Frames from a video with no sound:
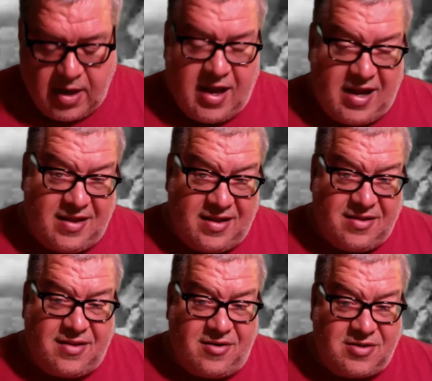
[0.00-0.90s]
And
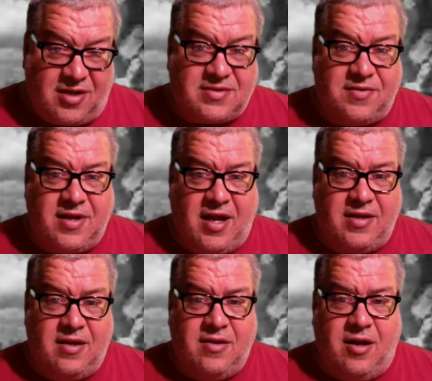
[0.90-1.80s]
then there's also the
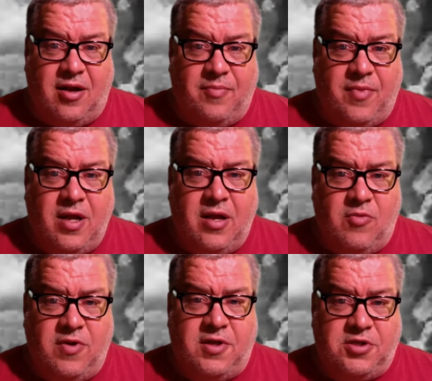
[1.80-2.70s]

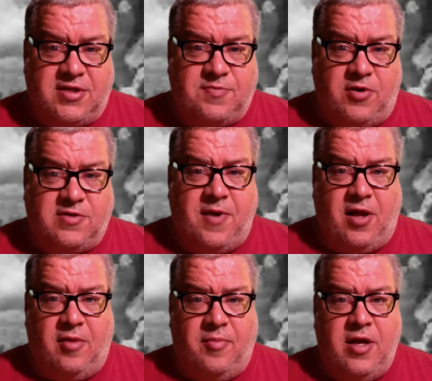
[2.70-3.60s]
within just
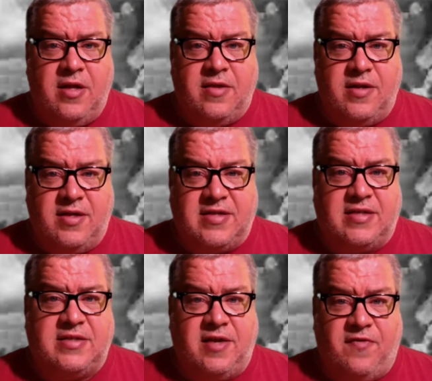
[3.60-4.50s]
Postbellum, the
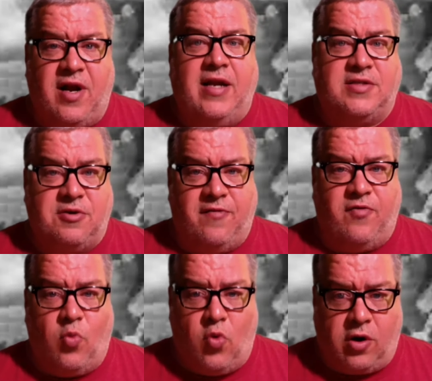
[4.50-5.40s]
necessity for answering
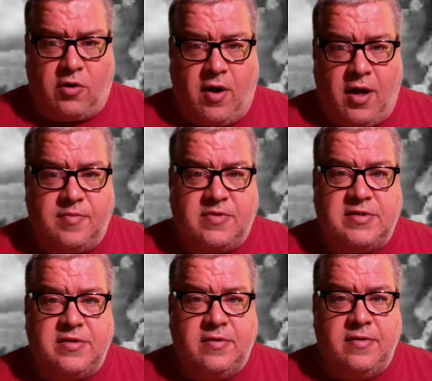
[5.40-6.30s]
for war
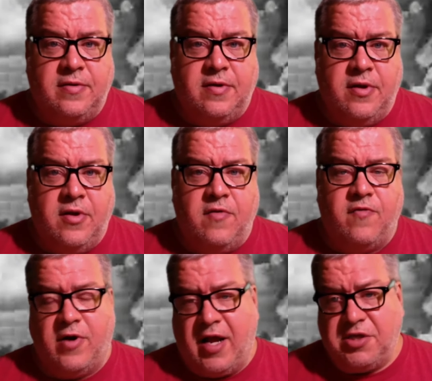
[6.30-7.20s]
crimes,
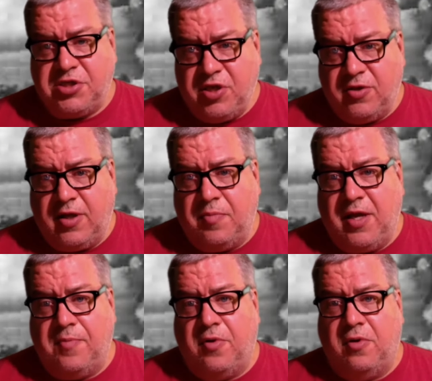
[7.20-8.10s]
for not shielding
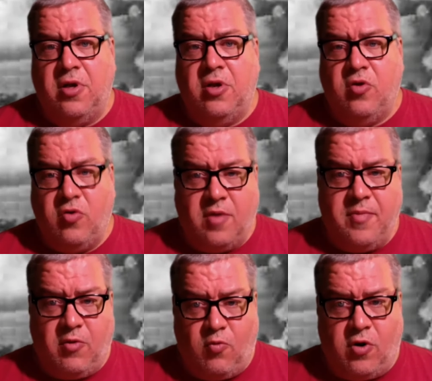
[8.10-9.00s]
people who
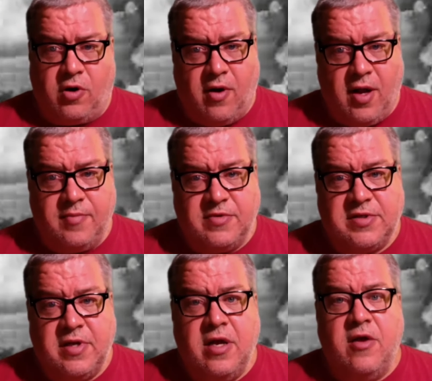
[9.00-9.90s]
commit war
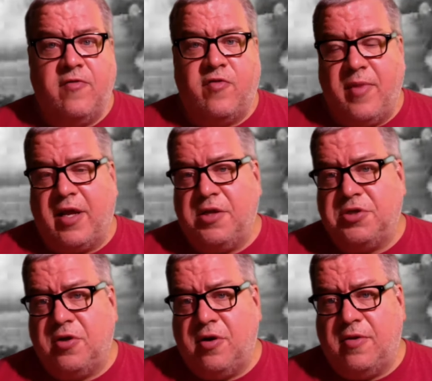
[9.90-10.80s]
crimes, for making
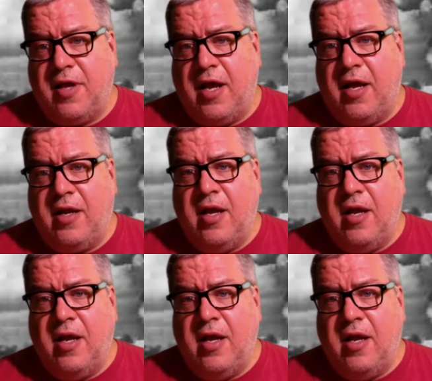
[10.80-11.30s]
sure that